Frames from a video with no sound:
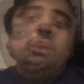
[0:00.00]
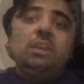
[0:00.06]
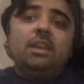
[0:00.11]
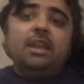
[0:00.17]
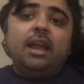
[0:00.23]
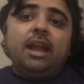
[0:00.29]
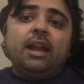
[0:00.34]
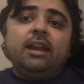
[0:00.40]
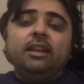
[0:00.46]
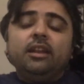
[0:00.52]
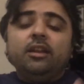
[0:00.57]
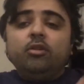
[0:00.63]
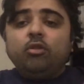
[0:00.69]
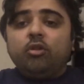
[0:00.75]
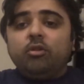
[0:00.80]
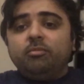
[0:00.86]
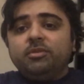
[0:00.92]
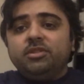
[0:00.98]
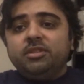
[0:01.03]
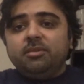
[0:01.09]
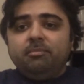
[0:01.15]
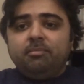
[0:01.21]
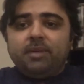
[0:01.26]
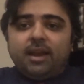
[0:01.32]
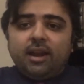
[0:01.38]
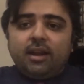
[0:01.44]
It had an enormous
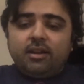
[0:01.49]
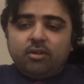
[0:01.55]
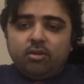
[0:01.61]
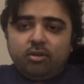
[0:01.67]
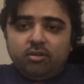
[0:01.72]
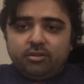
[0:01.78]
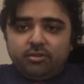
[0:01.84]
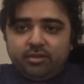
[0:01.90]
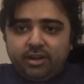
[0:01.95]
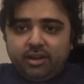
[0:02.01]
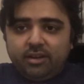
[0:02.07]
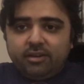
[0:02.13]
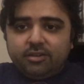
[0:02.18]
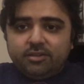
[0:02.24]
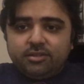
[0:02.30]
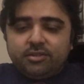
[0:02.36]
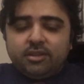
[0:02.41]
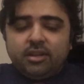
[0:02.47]
impact on the readers.